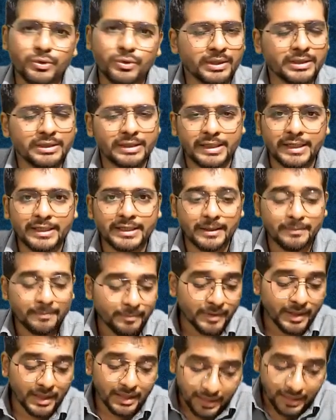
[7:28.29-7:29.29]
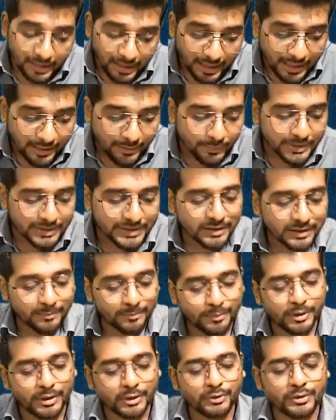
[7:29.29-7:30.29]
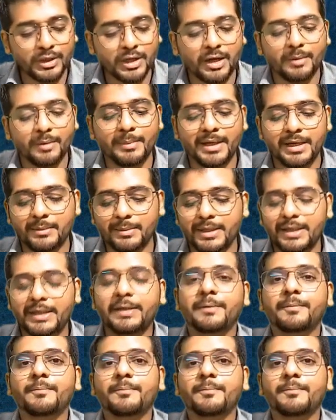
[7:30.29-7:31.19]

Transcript: You can read them. I will jump on to the amendment.